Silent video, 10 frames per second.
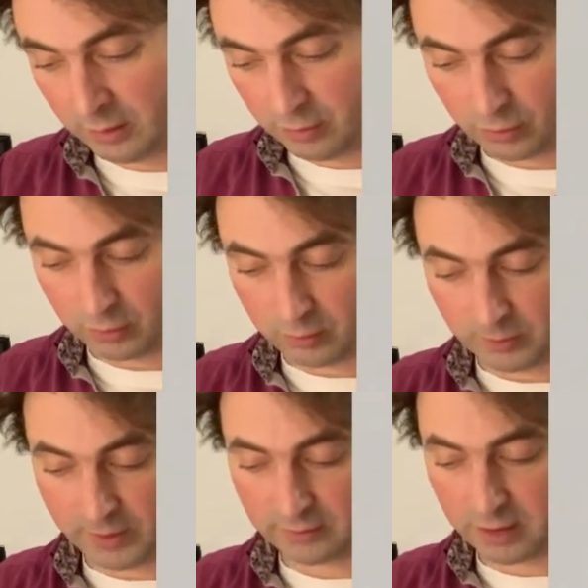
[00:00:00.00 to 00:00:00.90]
So
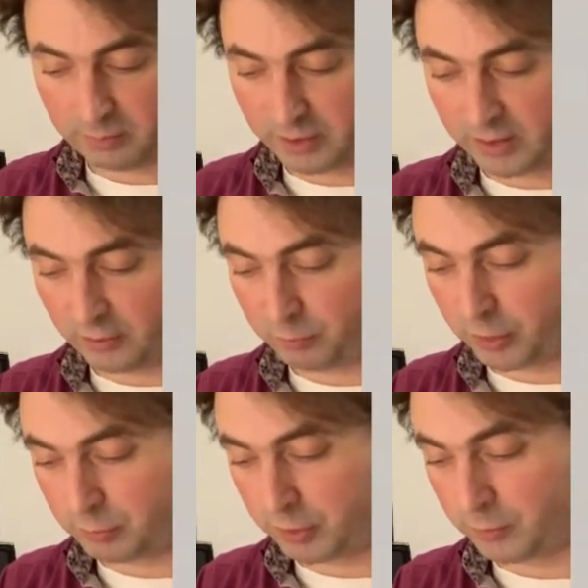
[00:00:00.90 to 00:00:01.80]
at gamma you have plus,
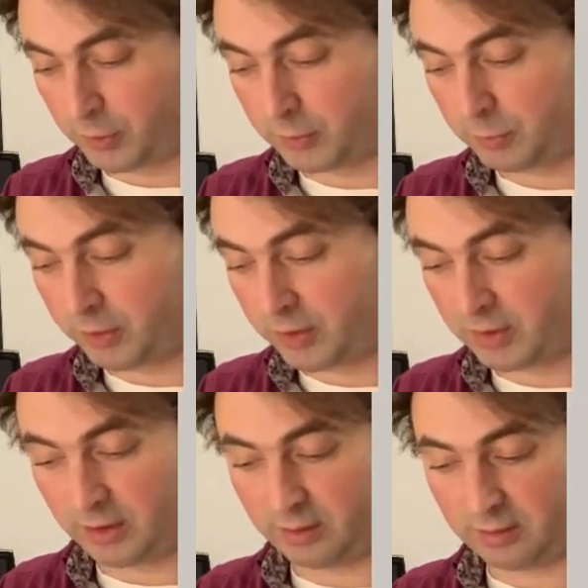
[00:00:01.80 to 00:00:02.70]
plus, plus, plus,
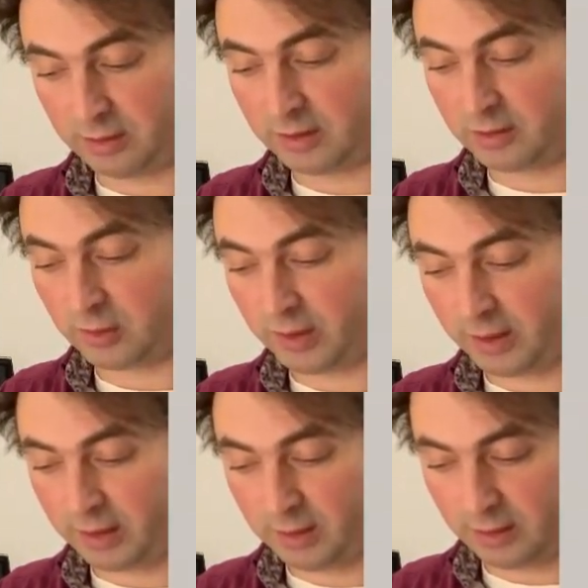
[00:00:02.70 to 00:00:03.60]
and that is
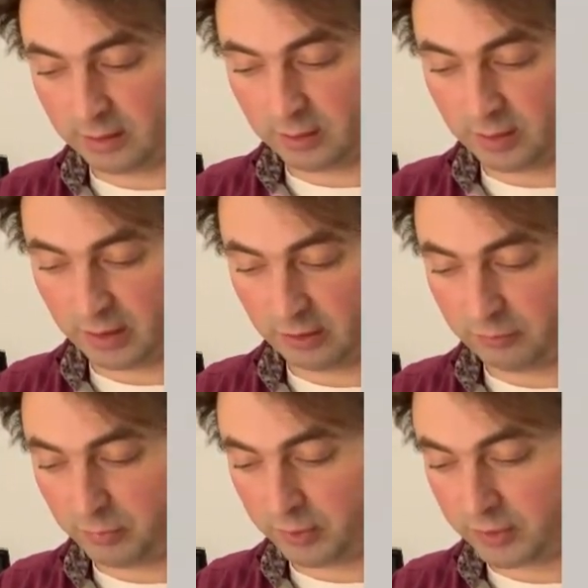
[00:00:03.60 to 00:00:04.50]
okay, and then you can have
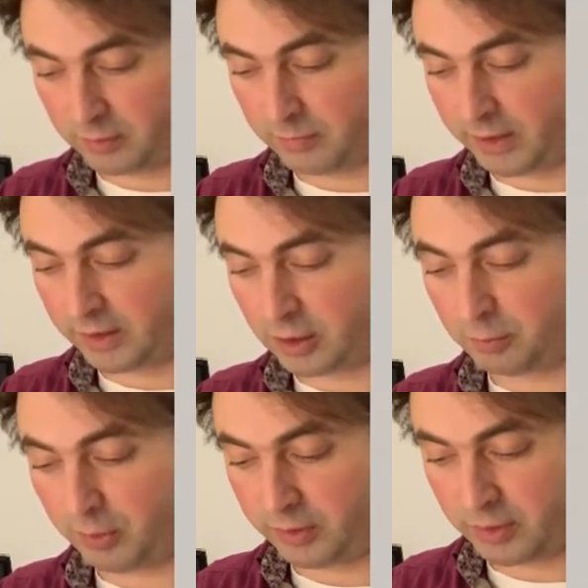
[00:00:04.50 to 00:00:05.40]
plus, minus,
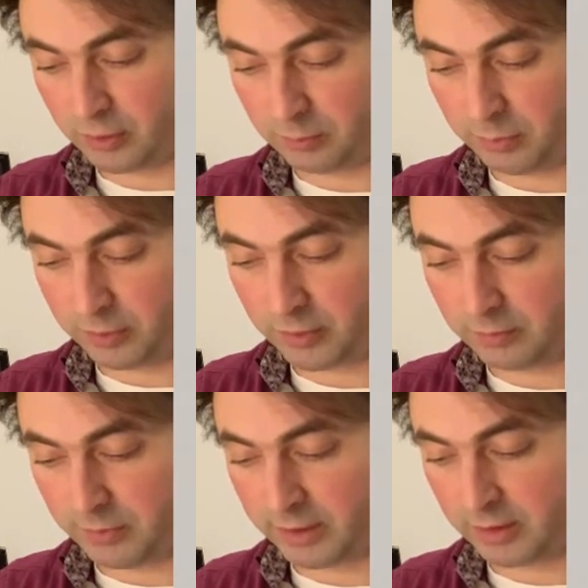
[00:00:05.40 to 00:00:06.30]
plus, or plus,
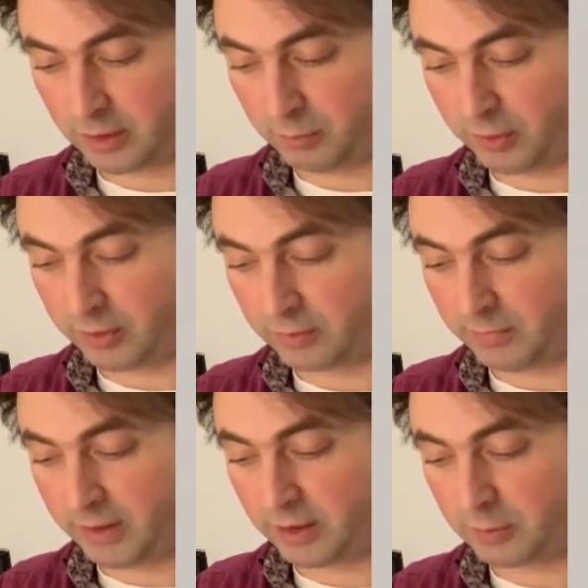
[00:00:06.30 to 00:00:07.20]
minus, plus,
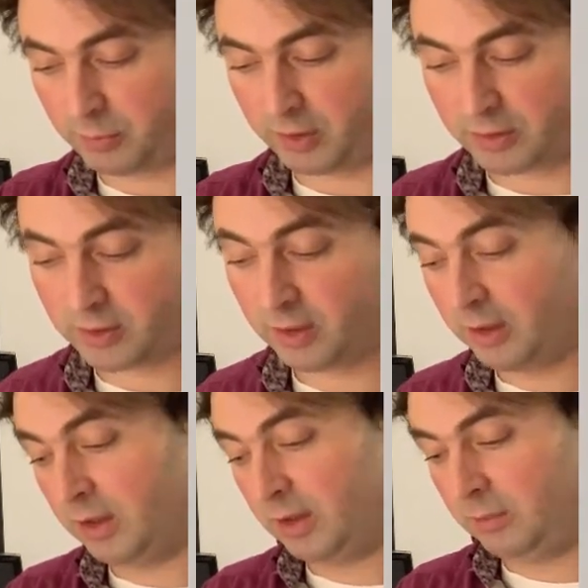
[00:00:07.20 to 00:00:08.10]
minus, plus,
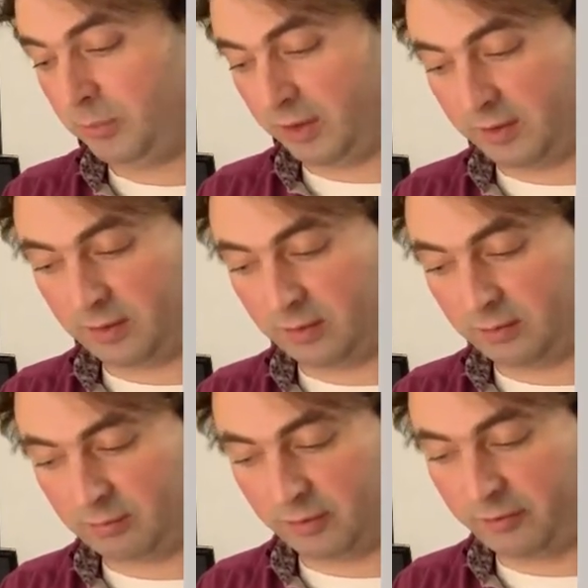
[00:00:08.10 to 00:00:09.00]
but
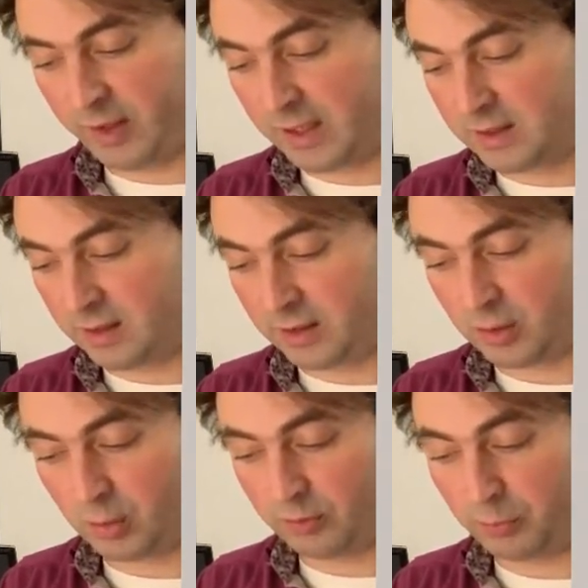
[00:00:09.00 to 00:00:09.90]
the phase has
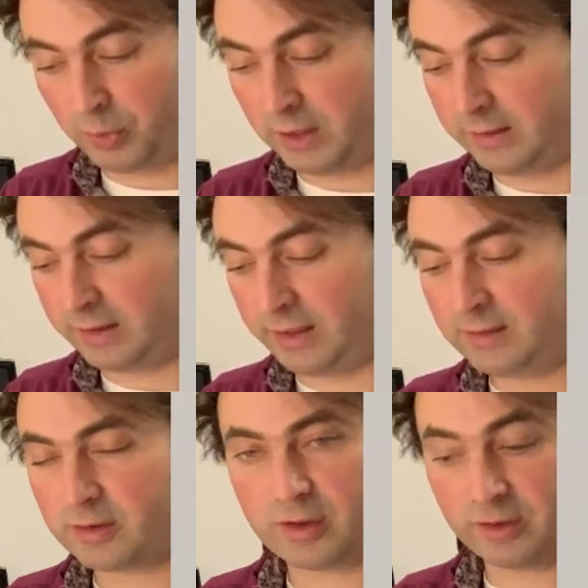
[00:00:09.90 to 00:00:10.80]
to repeat an
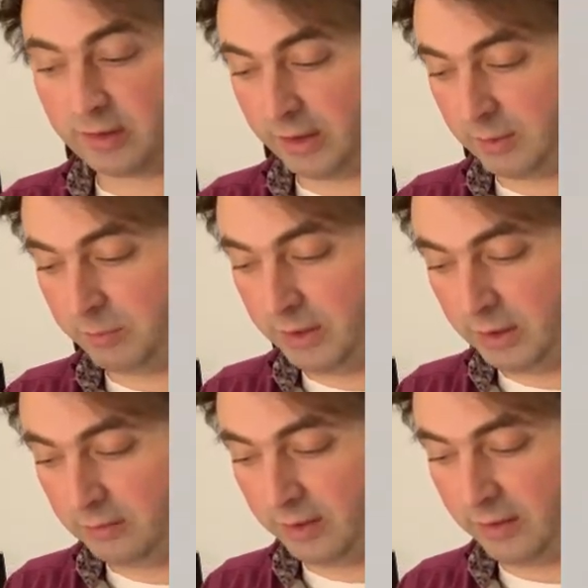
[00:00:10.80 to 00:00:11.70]
integer time
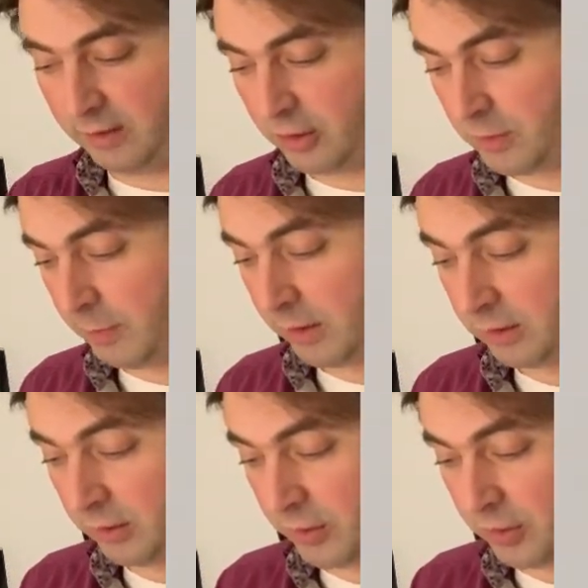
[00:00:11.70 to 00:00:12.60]
within the smaller
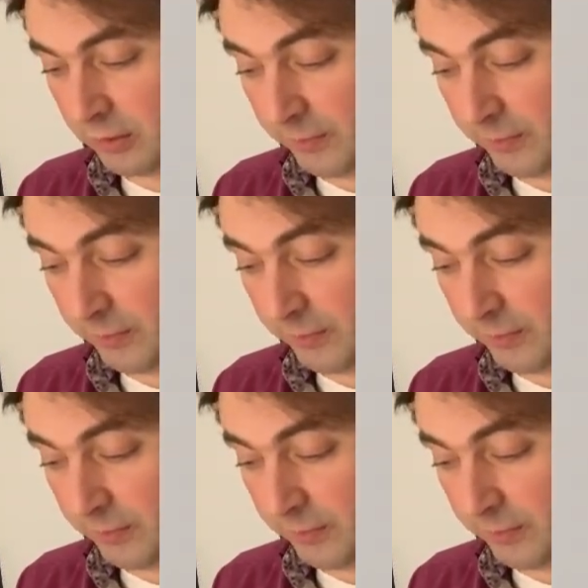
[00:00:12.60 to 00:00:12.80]
cluster.